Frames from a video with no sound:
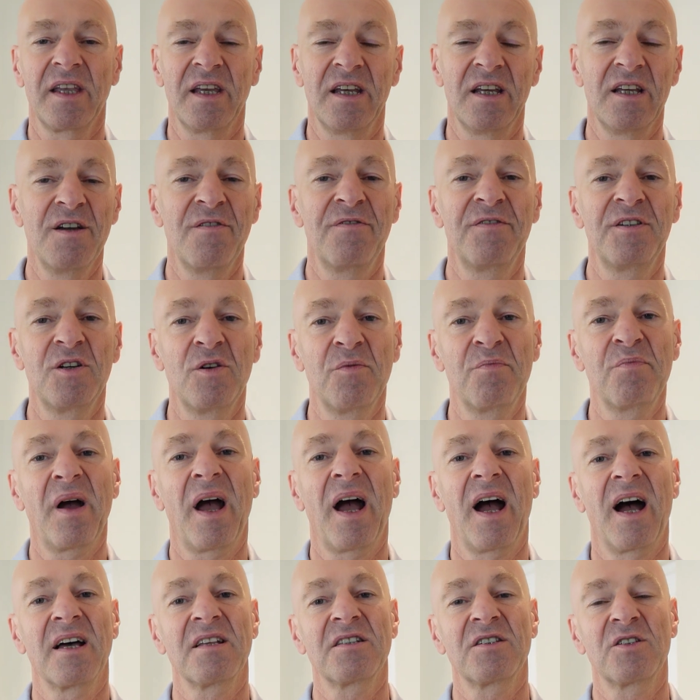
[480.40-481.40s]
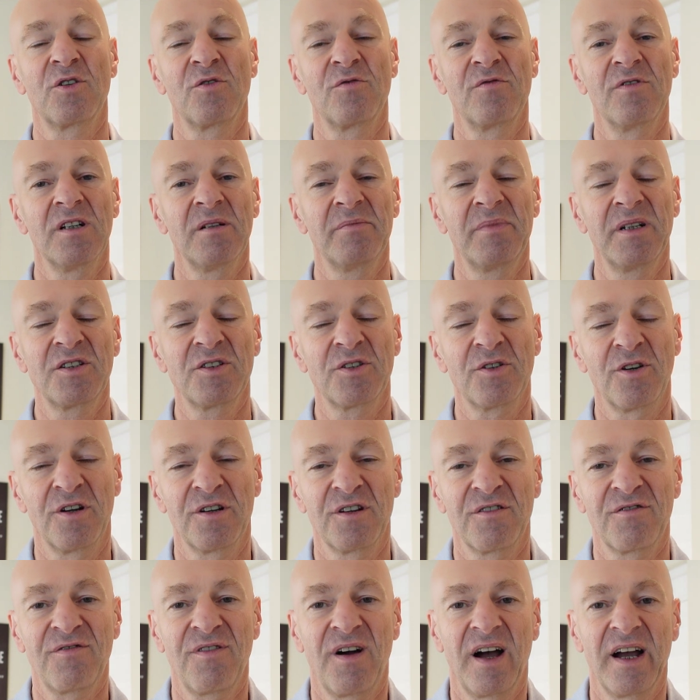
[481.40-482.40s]
If you pass, you will be
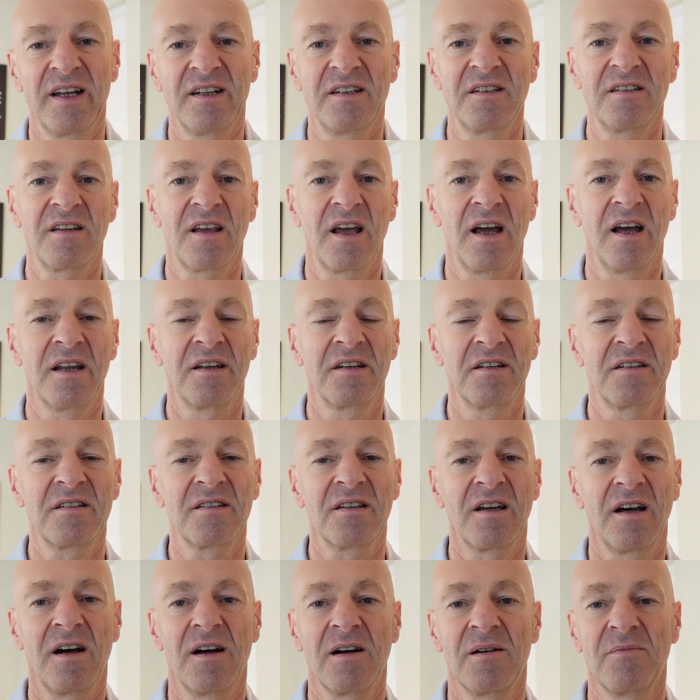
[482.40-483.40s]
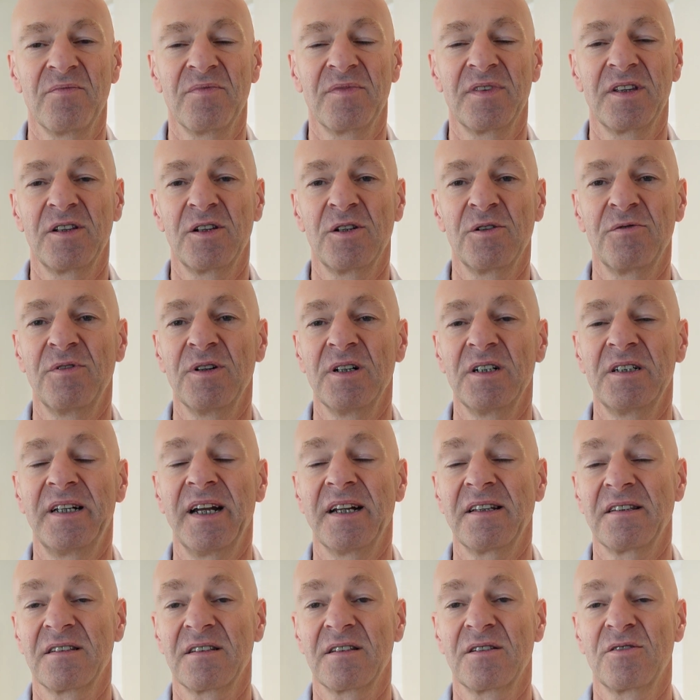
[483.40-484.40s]
certified and um, you will
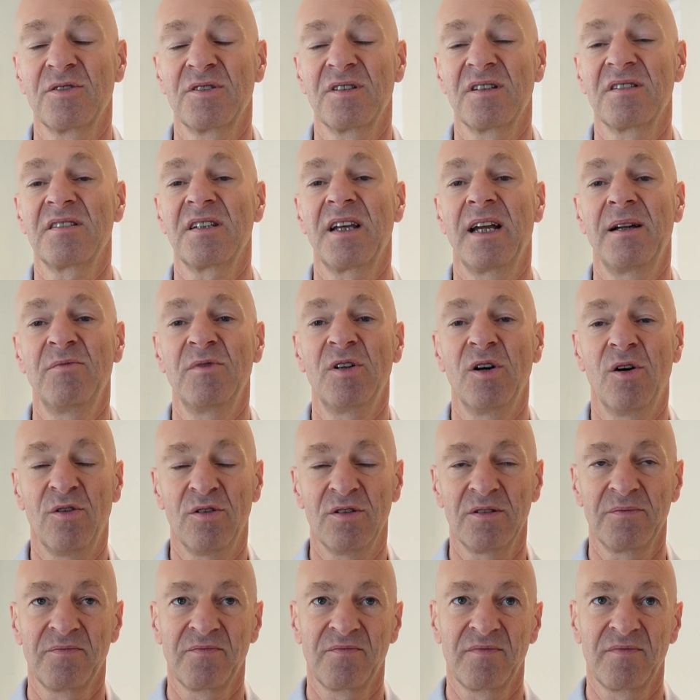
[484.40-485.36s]
get to the same goal.